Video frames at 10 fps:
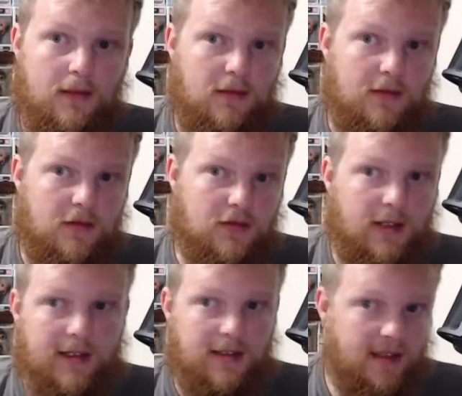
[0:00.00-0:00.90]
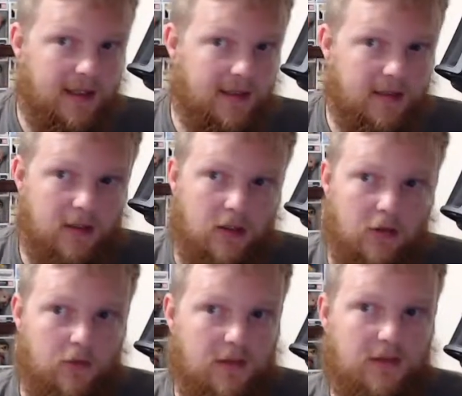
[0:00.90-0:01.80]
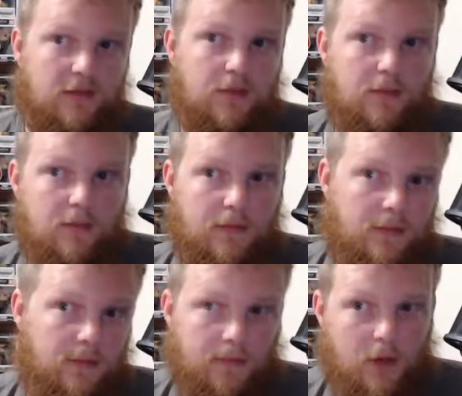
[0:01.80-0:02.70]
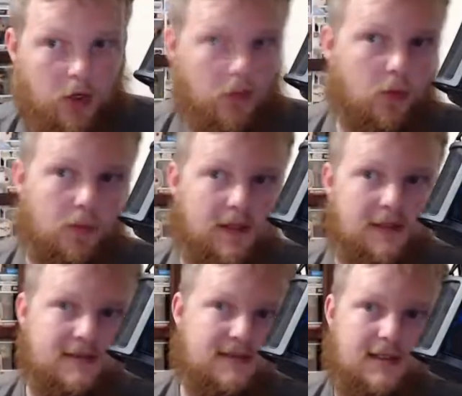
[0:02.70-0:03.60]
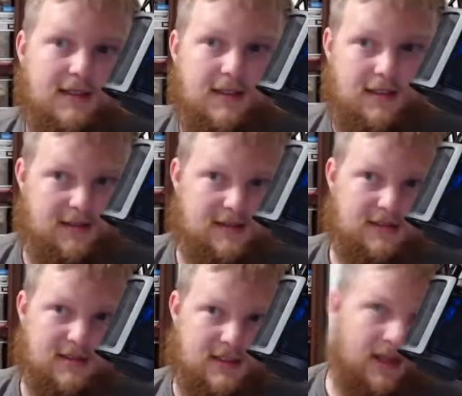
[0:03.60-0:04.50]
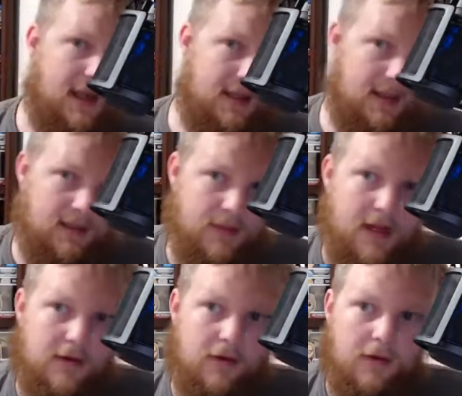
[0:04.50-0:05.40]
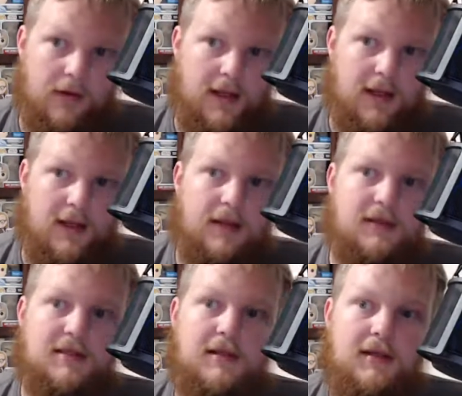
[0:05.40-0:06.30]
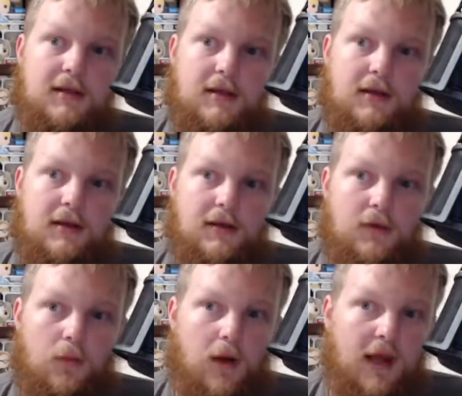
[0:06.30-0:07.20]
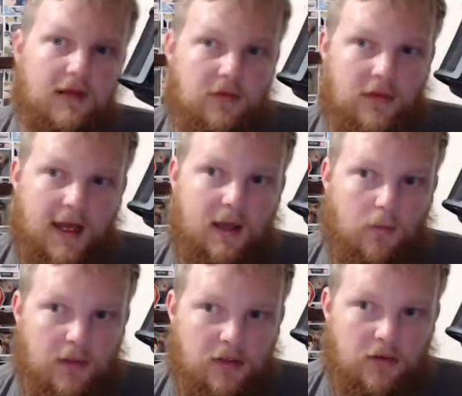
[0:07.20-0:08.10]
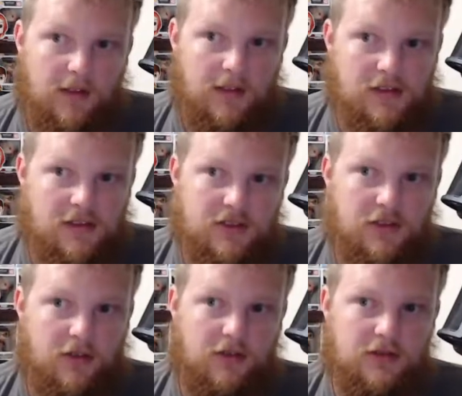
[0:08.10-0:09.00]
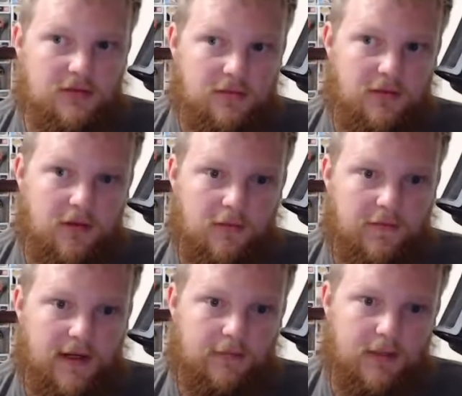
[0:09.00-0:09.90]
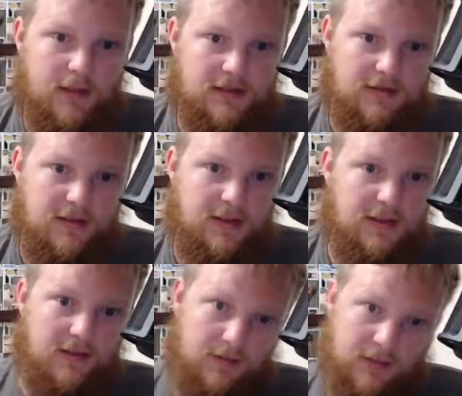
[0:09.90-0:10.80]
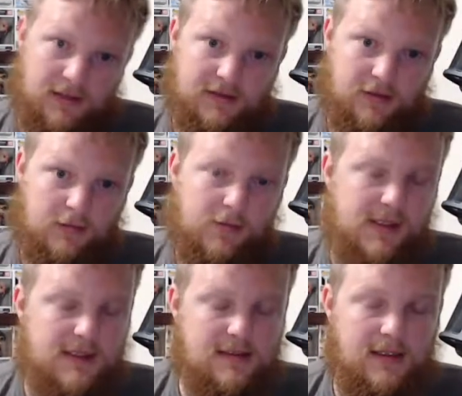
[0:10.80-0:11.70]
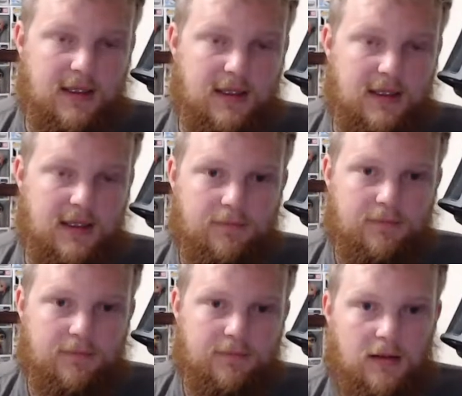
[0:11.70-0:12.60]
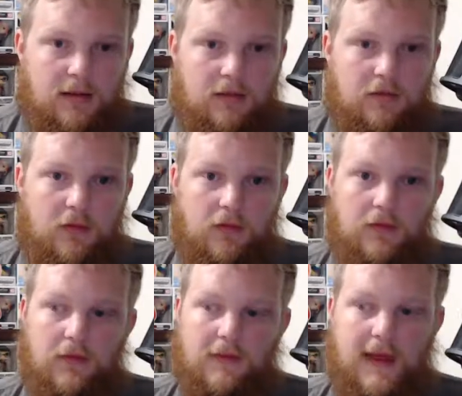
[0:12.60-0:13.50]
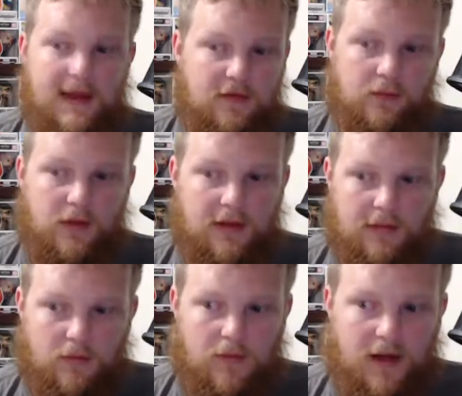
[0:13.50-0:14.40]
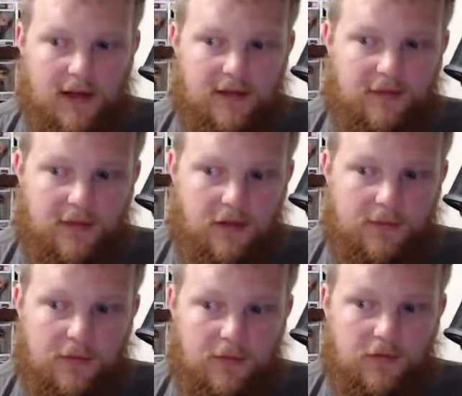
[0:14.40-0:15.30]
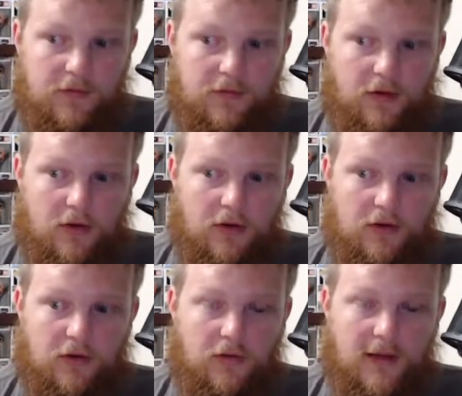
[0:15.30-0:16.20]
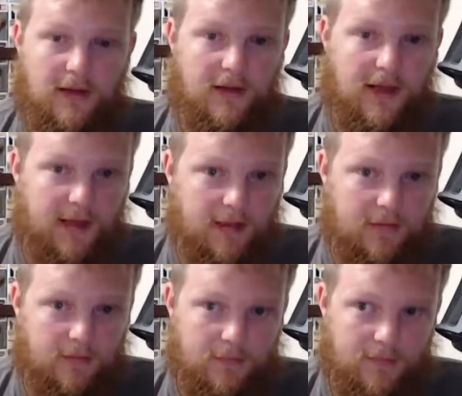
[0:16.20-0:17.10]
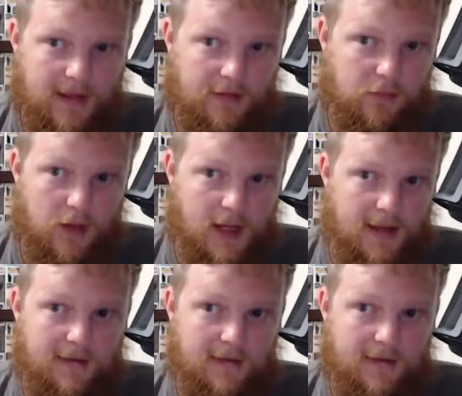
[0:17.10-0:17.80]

trying to get, this armor piece that is slightly better. And why do that you can just charge, $5? You can get the best armor piece in the game. So that's why developers are doing that. Like, that's why